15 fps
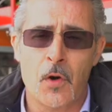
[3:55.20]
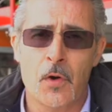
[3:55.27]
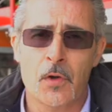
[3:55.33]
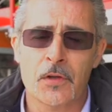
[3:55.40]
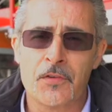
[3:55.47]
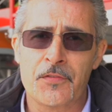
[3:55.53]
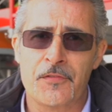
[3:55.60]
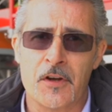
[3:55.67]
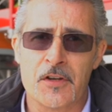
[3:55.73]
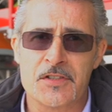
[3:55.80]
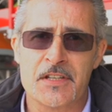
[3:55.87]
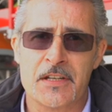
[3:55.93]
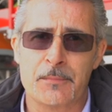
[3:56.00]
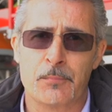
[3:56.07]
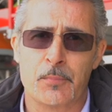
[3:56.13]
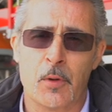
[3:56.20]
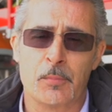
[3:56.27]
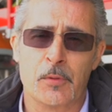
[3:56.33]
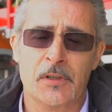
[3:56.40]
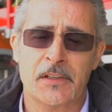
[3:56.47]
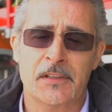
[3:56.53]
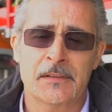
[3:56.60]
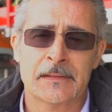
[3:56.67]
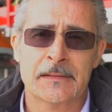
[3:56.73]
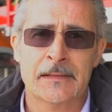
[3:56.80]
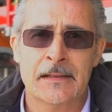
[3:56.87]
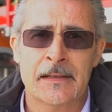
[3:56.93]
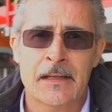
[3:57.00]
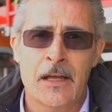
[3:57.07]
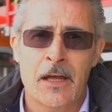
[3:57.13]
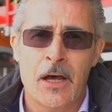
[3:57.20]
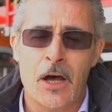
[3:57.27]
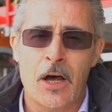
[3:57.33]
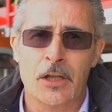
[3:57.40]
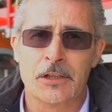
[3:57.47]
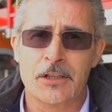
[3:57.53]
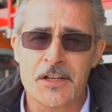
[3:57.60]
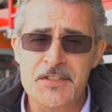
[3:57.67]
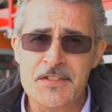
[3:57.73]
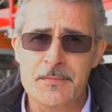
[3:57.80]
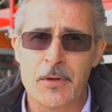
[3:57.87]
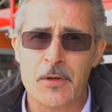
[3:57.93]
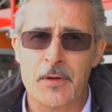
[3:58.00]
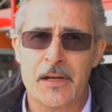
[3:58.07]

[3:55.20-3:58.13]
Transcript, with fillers: all is functioning properly. On customer